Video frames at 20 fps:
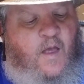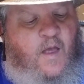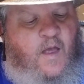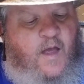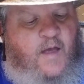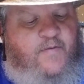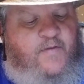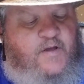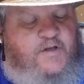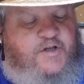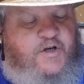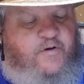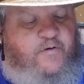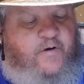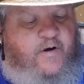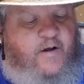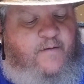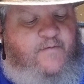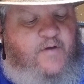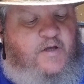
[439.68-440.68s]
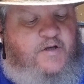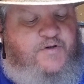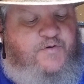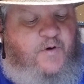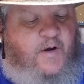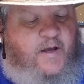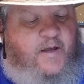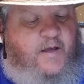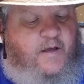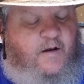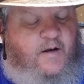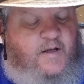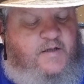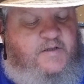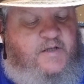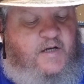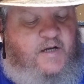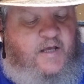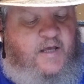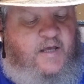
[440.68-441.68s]
And the children of Israel
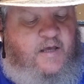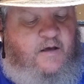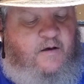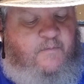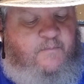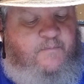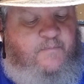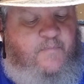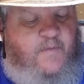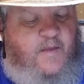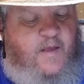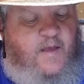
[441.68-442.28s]
listened to him,